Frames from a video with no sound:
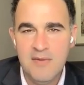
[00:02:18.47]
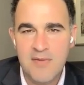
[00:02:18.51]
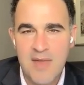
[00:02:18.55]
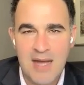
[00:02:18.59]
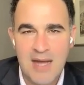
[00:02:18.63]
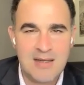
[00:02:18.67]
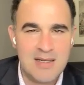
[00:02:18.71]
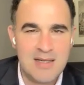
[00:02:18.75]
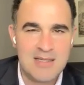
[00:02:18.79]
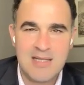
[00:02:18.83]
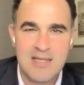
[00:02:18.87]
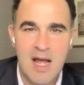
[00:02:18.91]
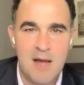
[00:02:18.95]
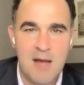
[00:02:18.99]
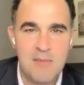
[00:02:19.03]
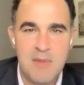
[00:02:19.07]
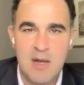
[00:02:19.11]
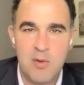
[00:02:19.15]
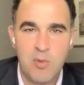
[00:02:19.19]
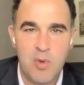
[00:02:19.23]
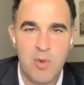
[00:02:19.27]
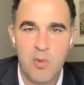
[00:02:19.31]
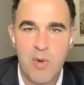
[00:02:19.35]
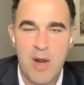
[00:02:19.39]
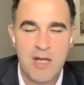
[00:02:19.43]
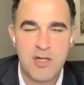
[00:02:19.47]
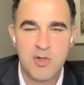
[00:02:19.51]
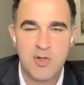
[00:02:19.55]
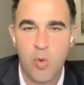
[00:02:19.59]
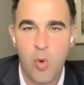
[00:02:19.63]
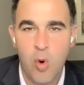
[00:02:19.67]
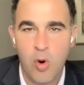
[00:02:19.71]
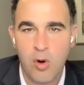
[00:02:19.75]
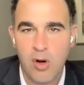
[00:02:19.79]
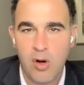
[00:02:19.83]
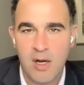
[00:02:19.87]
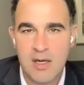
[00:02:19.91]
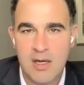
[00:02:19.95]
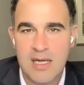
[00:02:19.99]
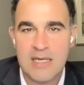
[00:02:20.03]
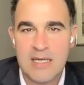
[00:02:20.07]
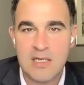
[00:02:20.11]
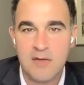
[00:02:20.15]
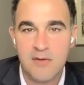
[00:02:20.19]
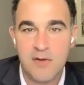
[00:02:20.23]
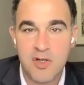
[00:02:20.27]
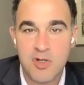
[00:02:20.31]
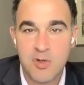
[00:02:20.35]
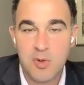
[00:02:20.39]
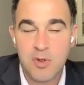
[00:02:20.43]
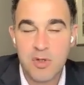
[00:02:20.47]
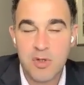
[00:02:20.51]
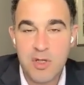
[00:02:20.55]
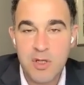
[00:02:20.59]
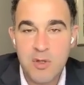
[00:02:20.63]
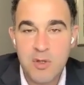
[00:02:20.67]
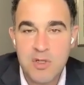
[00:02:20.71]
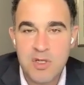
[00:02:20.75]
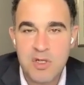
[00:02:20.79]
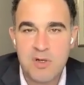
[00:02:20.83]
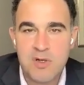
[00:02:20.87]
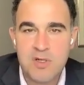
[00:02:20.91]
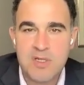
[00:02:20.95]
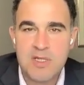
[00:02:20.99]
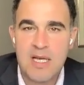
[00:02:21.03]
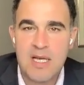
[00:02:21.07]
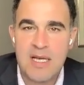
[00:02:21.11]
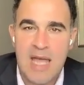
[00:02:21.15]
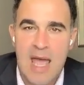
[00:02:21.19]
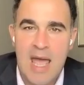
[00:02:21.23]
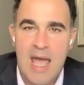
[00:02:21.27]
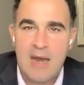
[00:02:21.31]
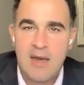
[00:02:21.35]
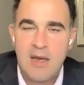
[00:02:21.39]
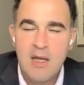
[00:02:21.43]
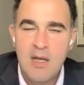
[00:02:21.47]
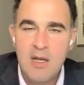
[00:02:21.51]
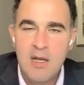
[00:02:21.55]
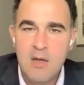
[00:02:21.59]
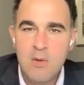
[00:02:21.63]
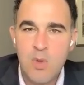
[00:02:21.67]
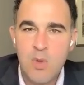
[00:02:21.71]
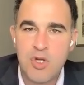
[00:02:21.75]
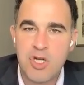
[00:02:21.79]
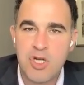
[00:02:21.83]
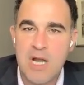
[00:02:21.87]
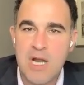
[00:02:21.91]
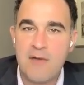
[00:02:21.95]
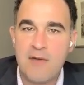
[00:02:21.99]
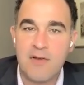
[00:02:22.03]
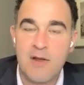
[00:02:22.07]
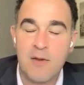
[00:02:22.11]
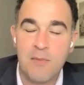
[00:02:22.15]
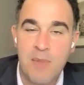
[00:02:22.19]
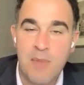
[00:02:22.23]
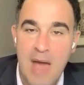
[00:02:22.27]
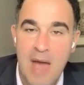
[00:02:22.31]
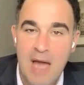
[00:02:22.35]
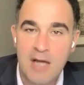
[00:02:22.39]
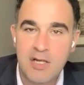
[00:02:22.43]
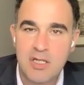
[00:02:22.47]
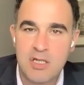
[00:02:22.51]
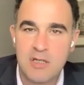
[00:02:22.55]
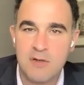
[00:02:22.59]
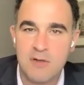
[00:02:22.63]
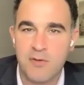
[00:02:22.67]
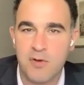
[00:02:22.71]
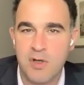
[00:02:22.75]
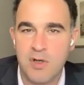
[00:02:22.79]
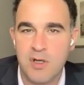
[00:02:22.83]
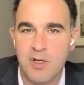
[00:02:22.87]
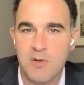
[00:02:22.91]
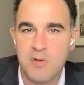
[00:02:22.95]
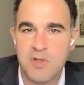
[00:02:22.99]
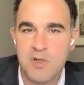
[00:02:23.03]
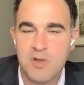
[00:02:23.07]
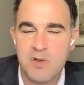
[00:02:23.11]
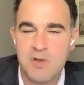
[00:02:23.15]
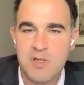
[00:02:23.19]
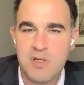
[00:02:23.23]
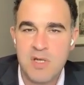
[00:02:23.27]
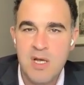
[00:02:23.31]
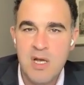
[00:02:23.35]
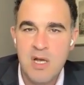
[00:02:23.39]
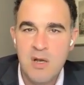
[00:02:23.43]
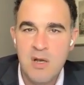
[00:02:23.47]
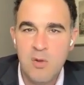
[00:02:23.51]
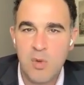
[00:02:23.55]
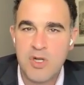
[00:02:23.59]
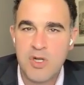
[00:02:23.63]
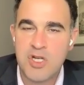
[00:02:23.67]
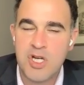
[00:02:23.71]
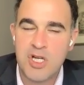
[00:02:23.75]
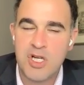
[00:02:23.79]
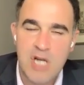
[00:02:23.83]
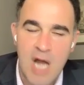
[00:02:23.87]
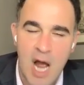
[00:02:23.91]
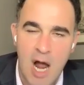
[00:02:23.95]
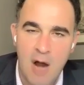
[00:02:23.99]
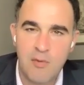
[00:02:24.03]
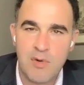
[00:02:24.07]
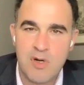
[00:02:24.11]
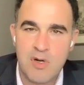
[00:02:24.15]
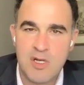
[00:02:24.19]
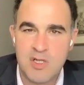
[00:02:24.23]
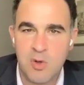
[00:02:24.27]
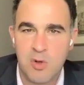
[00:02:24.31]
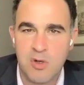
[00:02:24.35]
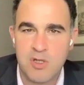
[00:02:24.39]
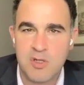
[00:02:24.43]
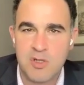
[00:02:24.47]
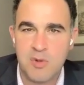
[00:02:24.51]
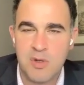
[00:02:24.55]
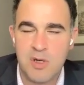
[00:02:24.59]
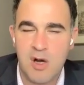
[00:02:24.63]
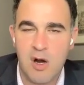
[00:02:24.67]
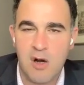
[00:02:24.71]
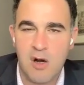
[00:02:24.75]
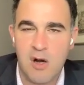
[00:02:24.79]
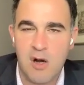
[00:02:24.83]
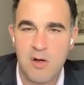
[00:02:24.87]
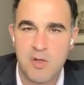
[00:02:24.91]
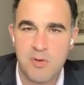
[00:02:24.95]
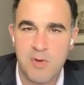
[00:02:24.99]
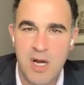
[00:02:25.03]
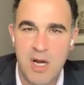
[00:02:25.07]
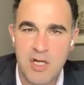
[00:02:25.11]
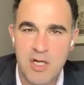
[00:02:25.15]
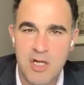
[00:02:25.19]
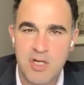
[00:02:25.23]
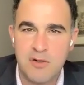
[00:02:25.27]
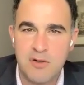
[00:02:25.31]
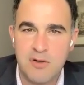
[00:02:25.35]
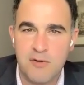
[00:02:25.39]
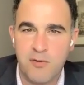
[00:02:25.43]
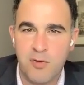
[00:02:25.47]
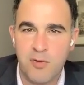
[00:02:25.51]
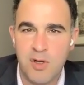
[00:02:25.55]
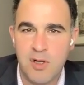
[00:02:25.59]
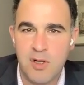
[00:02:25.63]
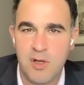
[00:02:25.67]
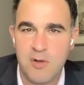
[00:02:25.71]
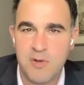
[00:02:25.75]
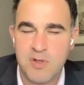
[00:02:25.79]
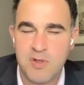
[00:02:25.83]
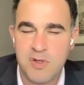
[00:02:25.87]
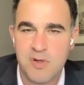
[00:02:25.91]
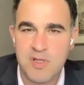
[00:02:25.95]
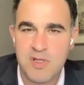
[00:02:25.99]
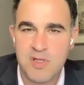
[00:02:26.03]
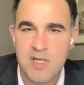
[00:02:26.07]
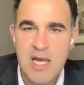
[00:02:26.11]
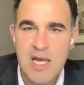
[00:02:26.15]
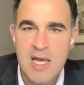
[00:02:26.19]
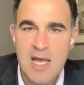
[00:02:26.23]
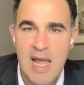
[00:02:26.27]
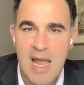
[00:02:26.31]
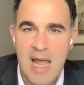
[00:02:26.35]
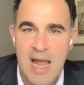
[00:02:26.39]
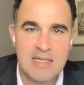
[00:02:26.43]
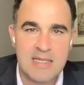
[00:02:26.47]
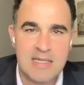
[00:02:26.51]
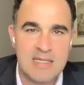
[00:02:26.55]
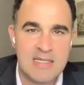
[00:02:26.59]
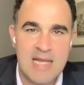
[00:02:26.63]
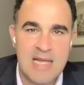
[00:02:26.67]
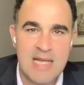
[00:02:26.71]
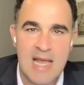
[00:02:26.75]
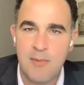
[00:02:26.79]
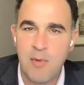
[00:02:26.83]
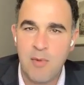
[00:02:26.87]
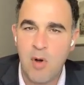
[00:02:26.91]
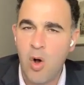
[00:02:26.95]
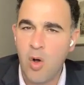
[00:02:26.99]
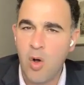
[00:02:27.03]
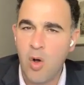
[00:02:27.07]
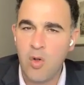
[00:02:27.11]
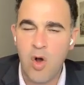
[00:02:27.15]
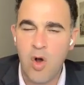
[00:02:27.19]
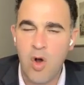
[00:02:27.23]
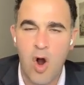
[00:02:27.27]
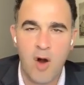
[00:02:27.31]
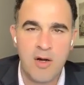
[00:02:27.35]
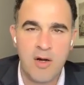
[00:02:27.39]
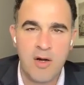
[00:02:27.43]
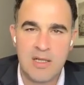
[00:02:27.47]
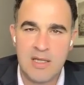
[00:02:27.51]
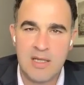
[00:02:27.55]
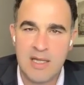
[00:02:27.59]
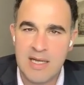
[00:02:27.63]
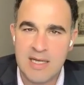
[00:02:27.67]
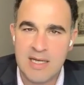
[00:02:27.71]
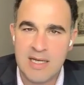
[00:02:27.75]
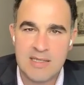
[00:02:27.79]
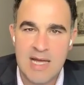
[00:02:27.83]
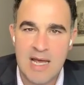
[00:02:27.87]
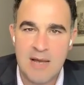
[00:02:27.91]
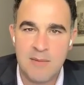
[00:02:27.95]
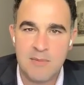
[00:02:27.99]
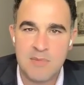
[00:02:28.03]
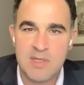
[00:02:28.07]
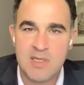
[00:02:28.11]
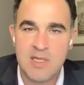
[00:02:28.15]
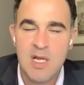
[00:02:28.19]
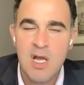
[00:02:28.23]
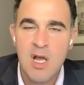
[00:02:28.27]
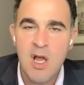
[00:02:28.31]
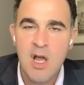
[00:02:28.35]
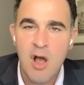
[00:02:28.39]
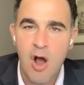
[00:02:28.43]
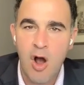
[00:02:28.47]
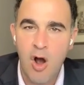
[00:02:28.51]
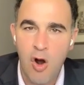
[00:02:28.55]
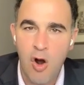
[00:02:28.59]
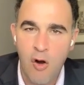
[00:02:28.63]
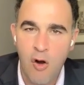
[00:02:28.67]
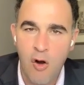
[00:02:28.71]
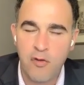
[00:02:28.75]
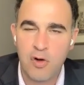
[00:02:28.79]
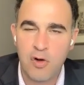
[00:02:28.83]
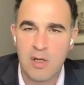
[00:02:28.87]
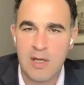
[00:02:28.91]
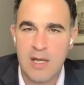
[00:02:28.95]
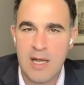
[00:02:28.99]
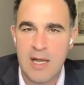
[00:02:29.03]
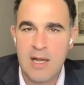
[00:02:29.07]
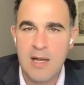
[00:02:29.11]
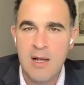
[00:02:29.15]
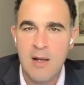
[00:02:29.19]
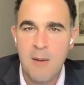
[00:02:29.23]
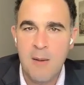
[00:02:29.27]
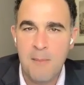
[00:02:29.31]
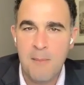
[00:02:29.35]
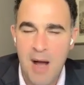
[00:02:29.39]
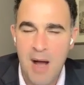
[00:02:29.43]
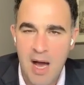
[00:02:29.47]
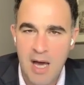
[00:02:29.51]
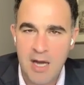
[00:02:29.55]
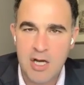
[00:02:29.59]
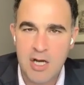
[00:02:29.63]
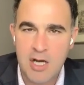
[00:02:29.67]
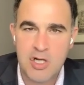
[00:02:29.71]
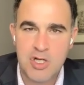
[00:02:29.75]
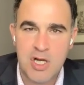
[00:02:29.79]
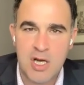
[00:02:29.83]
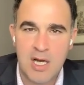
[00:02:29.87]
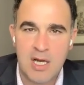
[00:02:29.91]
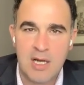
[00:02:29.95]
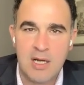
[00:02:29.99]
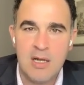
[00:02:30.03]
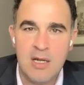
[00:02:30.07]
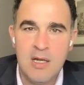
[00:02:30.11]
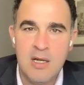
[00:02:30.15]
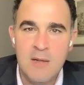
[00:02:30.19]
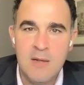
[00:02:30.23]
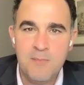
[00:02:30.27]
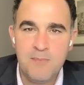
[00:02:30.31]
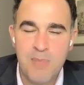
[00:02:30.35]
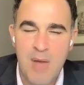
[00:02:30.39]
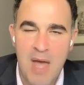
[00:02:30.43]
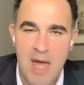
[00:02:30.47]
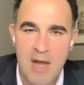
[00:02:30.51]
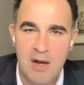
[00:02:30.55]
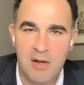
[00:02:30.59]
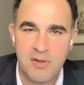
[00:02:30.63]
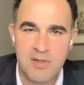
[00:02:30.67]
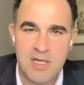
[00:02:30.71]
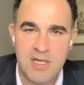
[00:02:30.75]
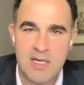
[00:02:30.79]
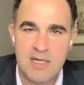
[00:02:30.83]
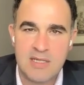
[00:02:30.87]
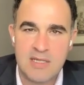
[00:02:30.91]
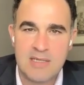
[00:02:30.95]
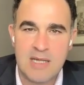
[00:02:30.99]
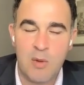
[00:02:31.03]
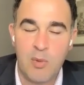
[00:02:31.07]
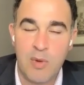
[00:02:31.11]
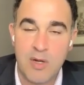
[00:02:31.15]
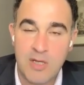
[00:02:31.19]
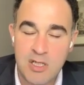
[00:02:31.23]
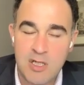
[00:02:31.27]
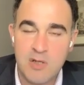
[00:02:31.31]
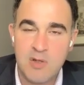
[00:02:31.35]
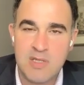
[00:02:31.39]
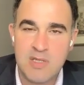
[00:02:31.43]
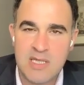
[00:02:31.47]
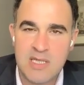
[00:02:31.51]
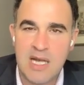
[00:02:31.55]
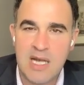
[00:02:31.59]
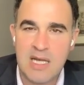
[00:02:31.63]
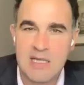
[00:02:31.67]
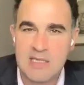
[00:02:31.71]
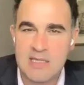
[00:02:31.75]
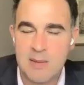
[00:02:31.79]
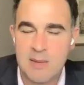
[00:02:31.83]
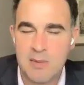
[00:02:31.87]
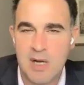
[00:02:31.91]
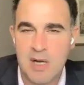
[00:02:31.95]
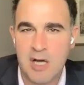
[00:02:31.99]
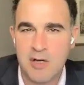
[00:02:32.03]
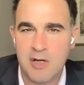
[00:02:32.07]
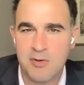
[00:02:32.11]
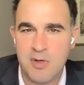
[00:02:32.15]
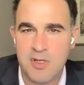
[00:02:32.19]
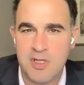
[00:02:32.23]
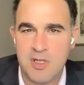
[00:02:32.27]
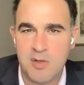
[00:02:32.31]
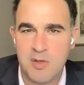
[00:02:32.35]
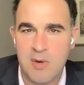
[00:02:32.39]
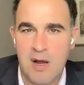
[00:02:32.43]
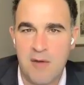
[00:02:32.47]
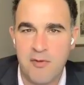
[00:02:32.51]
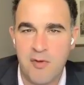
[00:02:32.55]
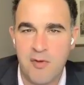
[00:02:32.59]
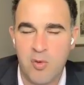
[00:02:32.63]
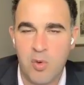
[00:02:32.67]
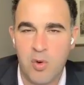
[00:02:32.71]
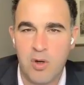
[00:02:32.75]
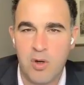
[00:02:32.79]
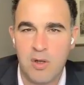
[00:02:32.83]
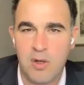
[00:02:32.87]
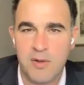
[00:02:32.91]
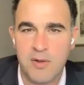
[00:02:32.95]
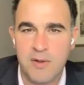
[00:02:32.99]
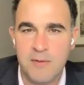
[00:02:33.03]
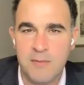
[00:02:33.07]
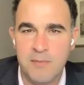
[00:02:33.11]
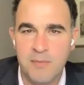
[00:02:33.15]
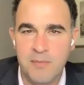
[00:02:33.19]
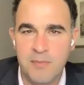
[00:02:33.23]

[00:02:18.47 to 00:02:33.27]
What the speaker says: That does not mean we wage war on individual users. Again, we should have compassion for users. We should not resort to incarceration for users. And SAM wholeheartedly condemns overly punishing penalties that we do see in some countries around the world.